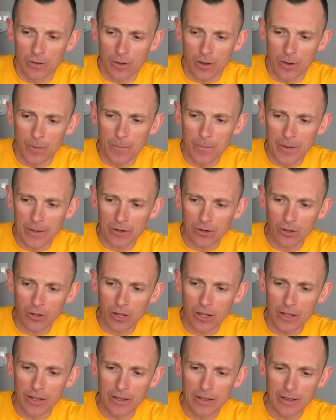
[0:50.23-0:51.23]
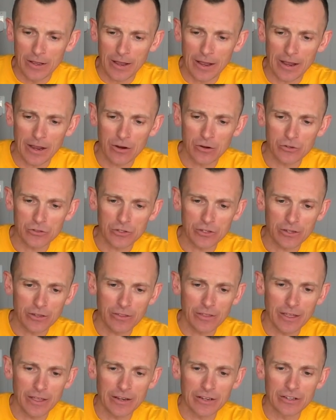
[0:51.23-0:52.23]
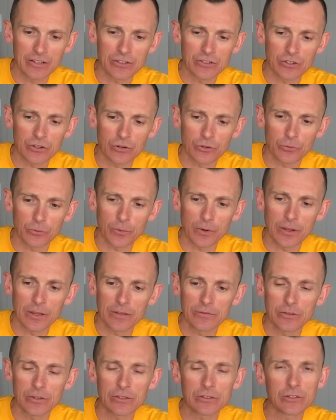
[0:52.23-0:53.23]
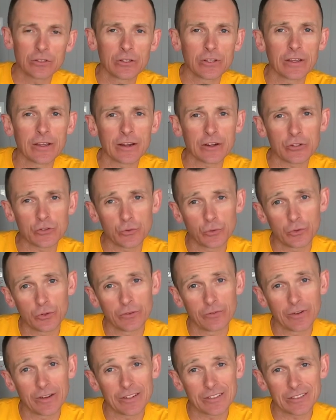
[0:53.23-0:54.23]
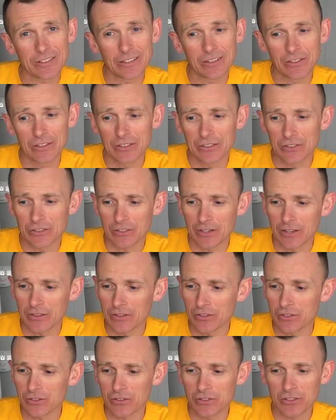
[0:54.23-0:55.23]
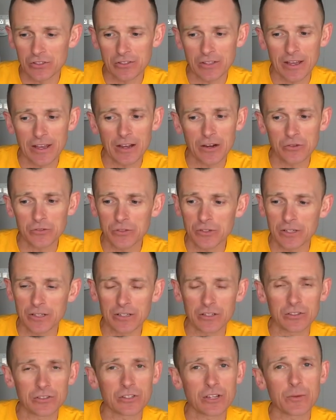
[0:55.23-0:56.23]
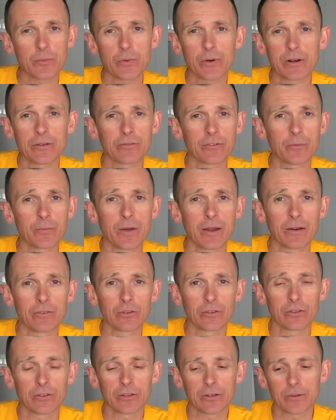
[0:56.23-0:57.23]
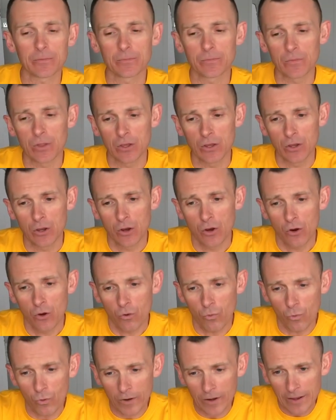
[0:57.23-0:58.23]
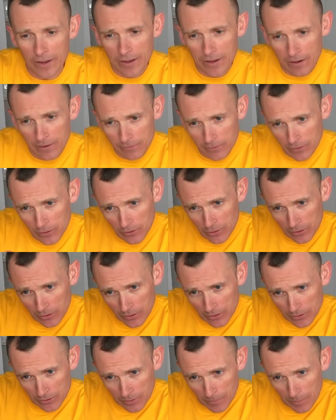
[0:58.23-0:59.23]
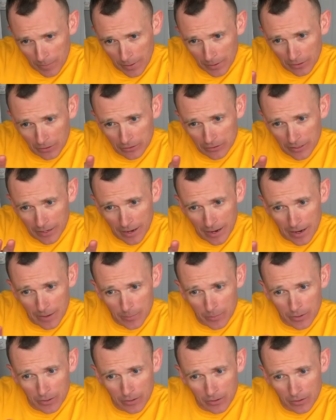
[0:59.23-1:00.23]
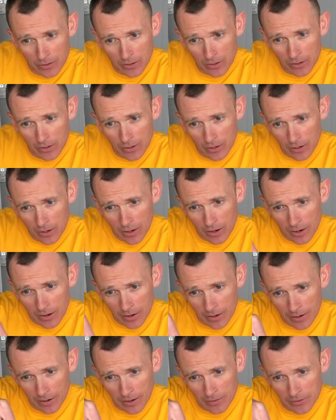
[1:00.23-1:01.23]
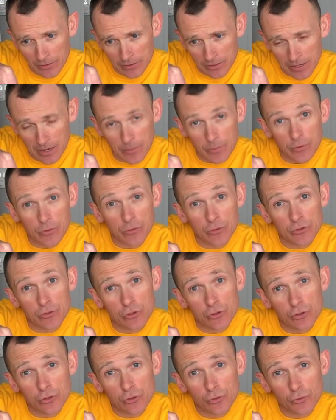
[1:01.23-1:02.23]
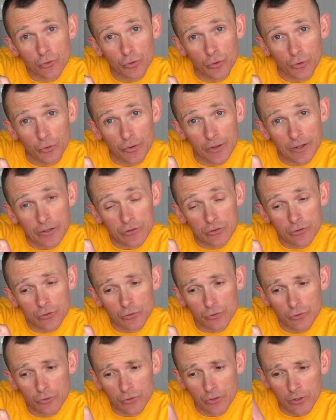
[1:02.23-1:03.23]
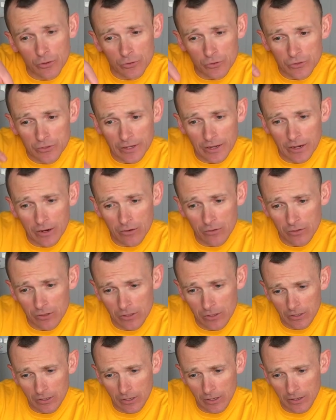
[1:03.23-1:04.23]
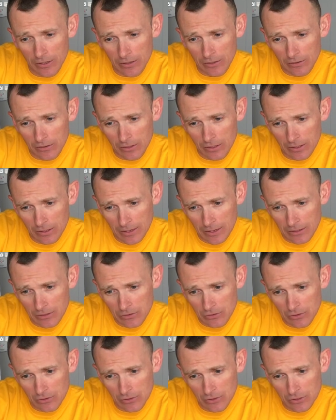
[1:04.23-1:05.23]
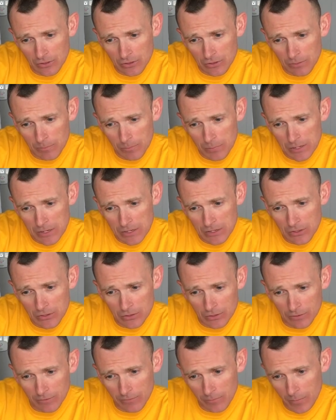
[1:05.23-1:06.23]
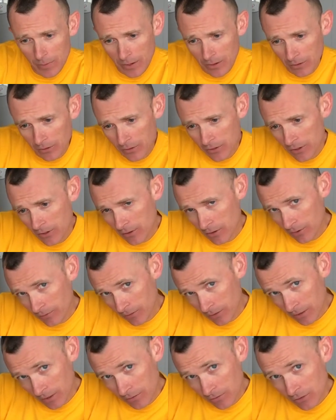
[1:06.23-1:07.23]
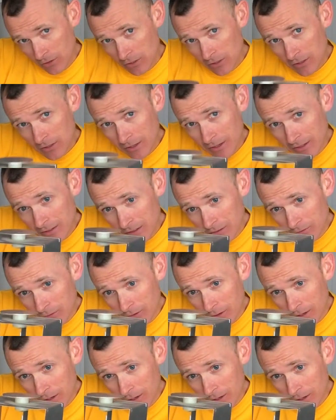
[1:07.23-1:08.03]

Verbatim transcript: a metal housing that is irrelevant to the actual device on the inside. This is just the housing, it is separated from everything. What I have here is a metal top. On the top there is a screw. That screw goes down and it connects to this piece of metal here. If I give you a slight different